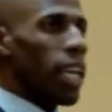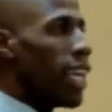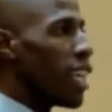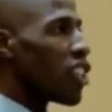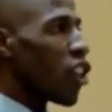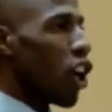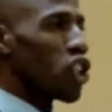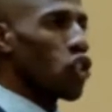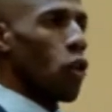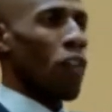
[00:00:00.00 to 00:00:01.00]
He is our
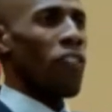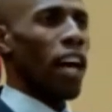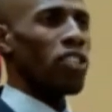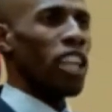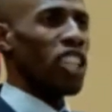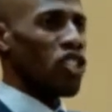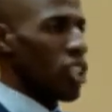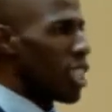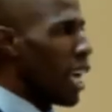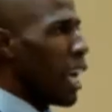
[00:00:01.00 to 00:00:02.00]
sure foundation,